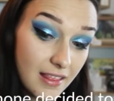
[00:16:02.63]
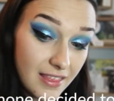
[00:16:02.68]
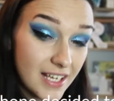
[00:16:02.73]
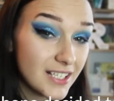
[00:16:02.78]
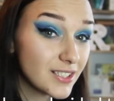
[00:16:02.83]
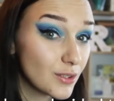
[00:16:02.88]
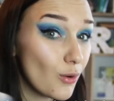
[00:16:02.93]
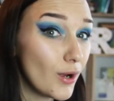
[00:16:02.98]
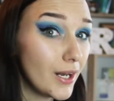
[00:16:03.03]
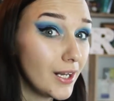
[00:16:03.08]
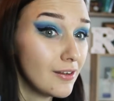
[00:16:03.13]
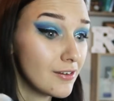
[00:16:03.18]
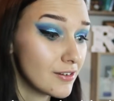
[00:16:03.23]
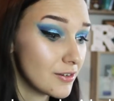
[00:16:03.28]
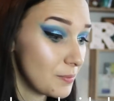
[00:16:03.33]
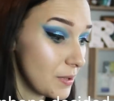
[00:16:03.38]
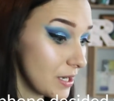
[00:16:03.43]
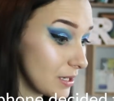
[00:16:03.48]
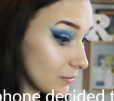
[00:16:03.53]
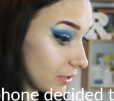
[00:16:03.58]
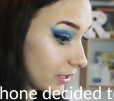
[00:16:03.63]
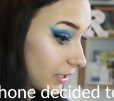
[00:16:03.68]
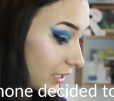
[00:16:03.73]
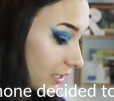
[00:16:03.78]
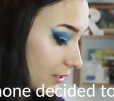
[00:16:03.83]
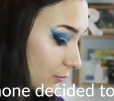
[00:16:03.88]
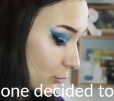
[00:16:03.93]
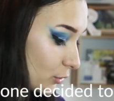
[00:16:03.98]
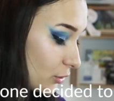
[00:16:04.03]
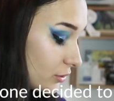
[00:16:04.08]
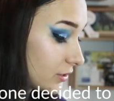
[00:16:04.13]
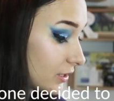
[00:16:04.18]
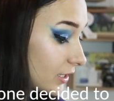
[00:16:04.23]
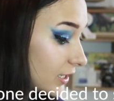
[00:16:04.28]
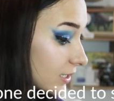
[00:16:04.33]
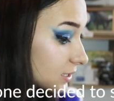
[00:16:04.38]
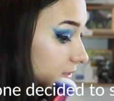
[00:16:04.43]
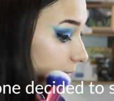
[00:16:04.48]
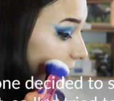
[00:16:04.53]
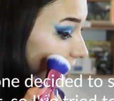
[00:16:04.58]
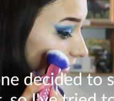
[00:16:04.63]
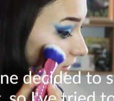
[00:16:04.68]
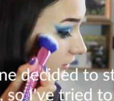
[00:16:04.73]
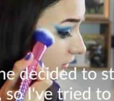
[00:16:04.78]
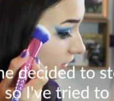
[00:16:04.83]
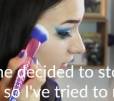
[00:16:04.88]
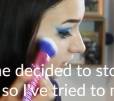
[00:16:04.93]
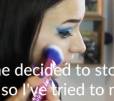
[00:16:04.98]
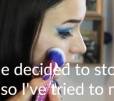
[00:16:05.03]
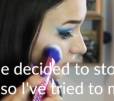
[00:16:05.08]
There's quite a lot of pigment here, more than I expected.